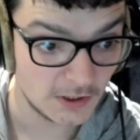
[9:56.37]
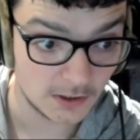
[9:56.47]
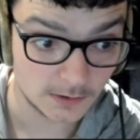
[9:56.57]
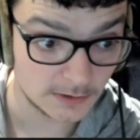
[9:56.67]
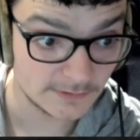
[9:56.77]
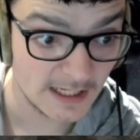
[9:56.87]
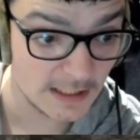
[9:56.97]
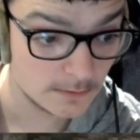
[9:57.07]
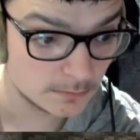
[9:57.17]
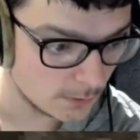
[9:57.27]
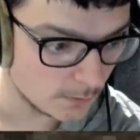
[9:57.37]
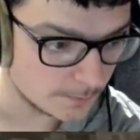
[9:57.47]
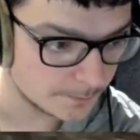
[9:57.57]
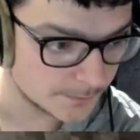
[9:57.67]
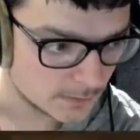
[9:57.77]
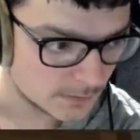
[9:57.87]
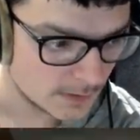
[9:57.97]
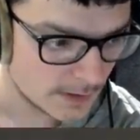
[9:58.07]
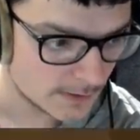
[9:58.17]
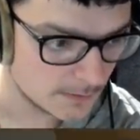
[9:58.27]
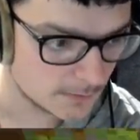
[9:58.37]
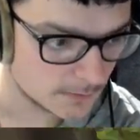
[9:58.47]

got a grenade. Cool. So